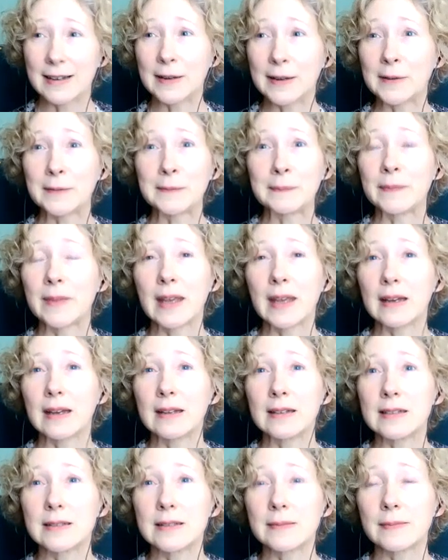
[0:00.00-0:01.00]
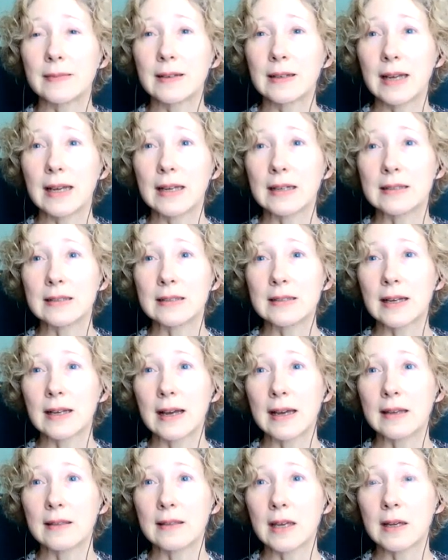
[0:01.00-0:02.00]
um, Crazy. and and
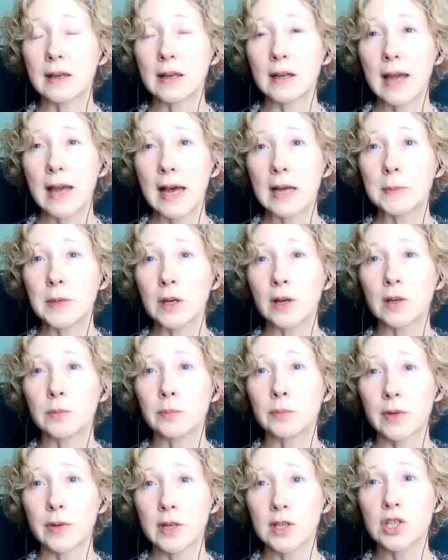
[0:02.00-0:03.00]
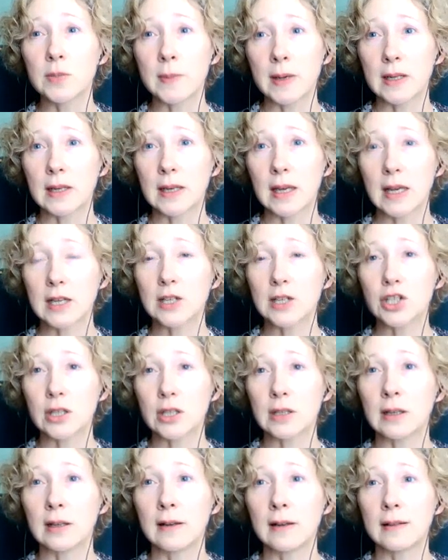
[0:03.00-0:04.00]
i they had me on a bridge
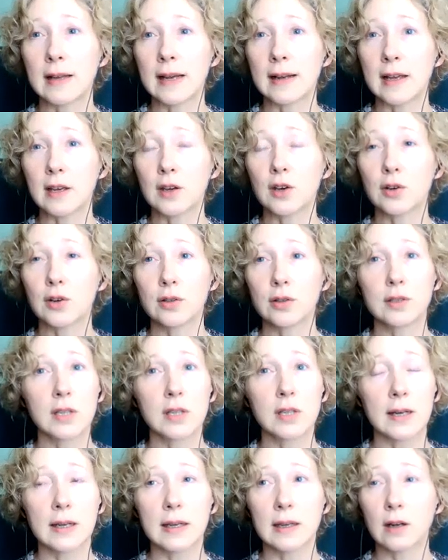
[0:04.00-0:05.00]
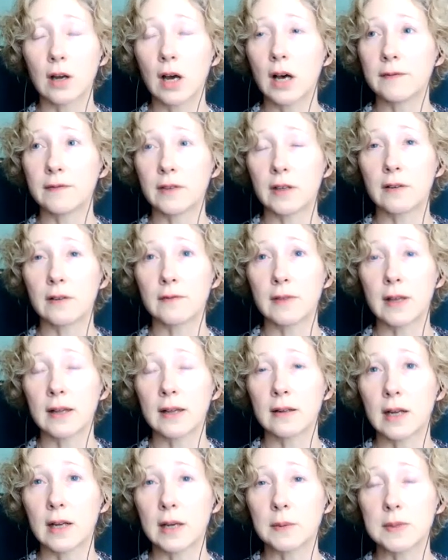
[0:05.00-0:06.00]
medication that i could not get off of
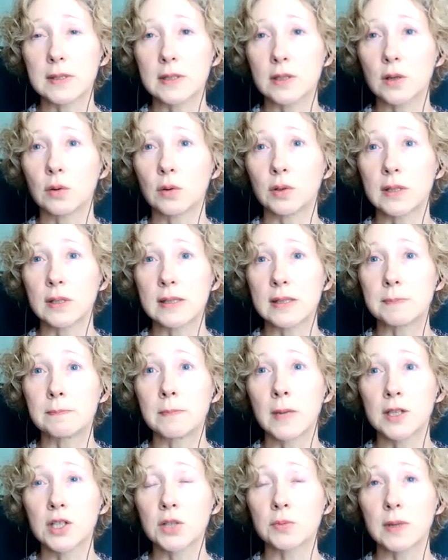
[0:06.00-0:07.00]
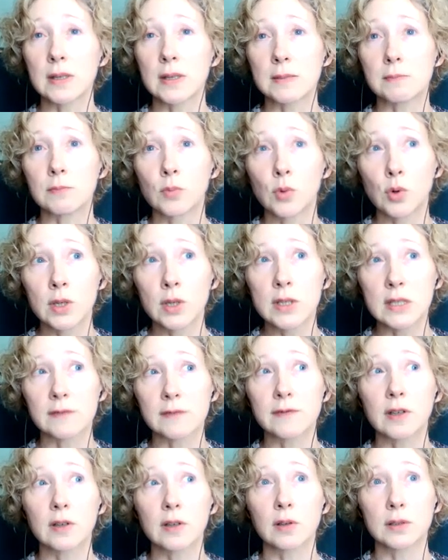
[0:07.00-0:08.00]
that i was told is much is more
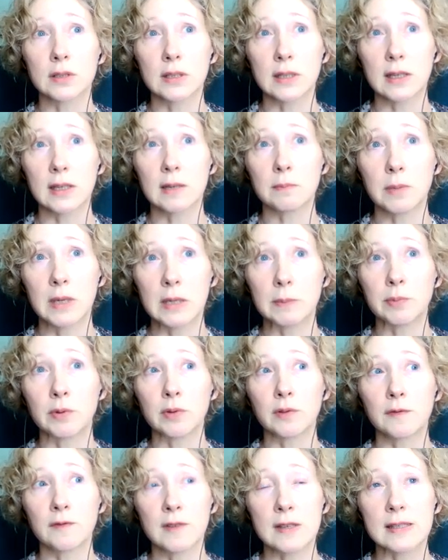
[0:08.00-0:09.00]
difficult to get people